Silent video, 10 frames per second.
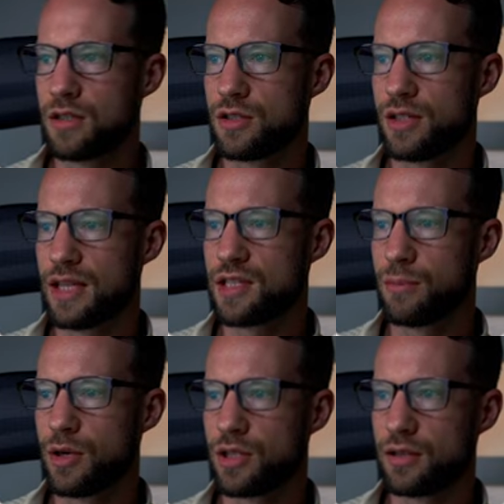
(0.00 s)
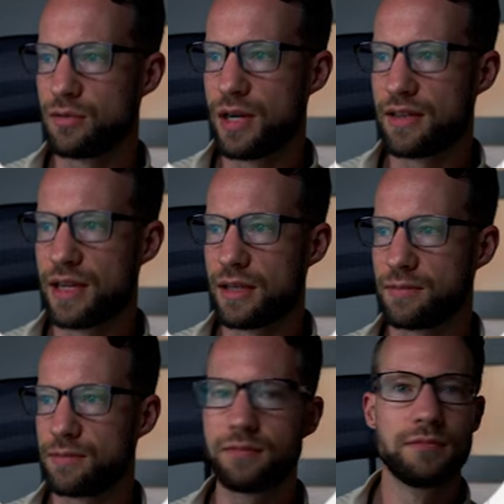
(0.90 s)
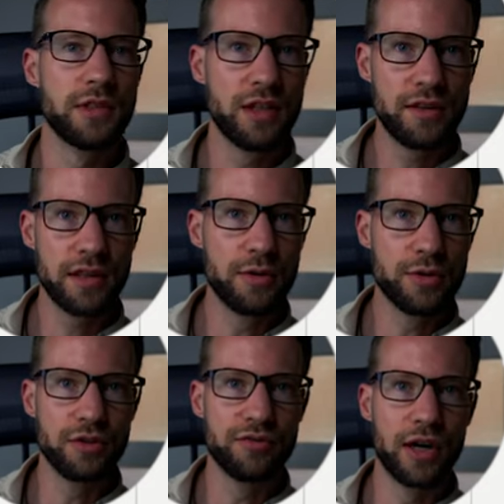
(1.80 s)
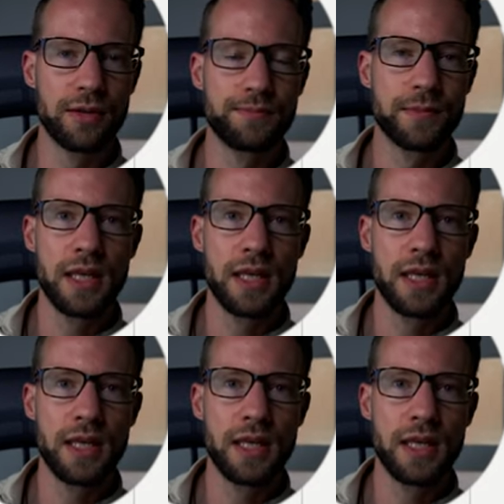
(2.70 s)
So that's the part right there. Nothing new so far.